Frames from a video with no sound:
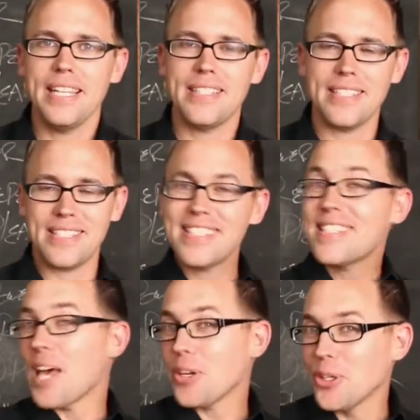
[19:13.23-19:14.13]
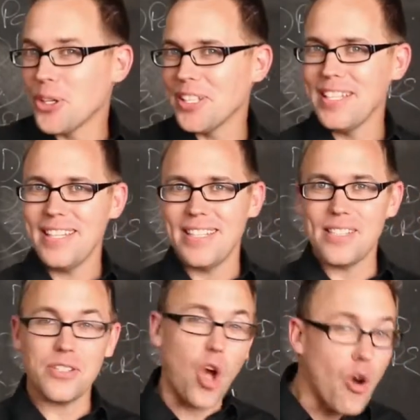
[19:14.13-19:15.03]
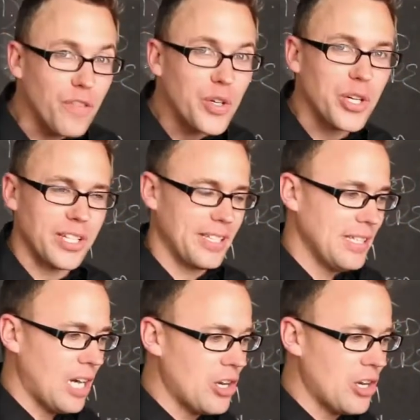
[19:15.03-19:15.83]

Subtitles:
This is subtle. This is overt.